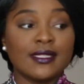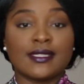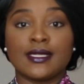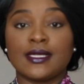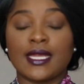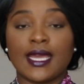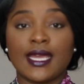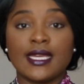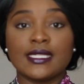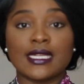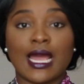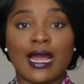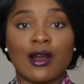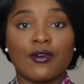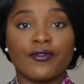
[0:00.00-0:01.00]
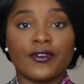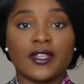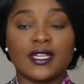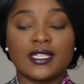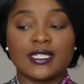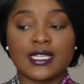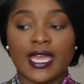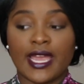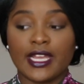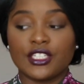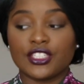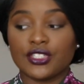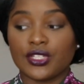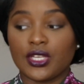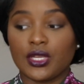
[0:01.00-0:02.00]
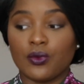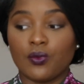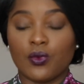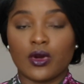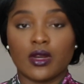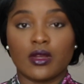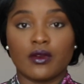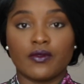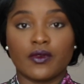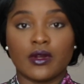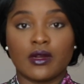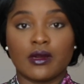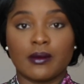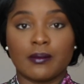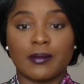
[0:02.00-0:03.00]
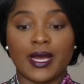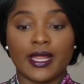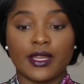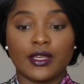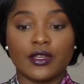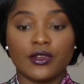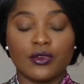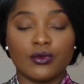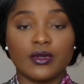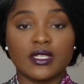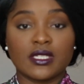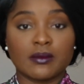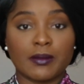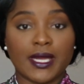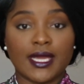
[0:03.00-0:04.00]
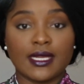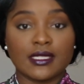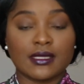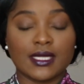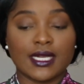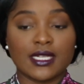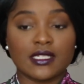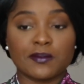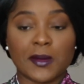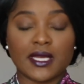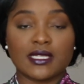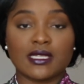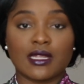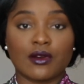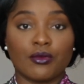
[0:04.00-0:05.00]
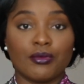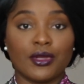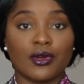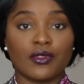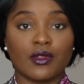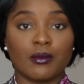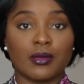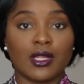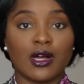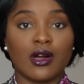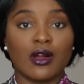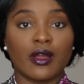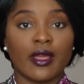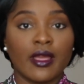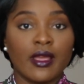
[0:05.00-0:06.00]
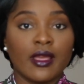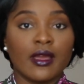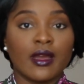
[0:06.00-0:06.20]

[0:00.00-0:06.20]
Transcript: Today's outfit is actually one of my newest makes, latest makes that will be on the blog